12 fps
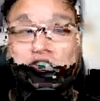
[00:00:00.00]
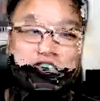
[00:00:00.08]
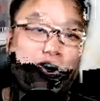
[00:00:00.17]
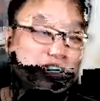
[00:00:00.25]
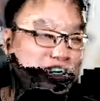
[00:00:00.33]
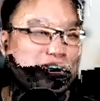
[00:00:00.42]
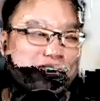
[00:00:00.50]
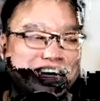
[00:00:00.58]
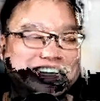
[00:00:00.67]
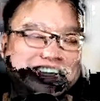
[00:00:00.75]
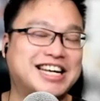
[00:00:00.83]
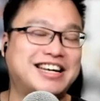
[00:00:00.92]
Or
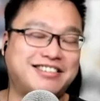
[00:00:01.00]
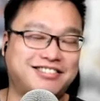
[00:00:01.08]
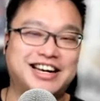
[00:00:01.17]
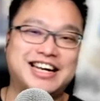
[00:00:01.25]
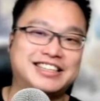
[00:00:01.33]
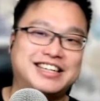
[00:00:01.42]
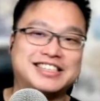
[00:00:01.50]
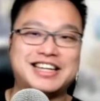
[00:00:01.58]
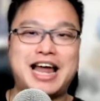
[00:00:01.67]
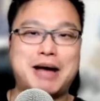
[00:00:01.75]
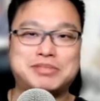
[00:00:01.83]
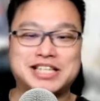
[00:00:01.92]
so they say, right?
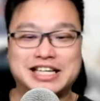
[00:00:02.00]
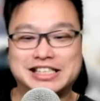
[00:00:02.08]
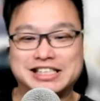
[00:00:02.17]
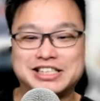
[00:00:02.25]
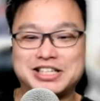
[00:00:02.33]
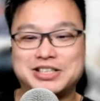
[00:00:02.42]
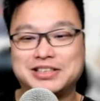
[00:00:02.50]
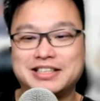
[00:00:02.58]
These are lab tests.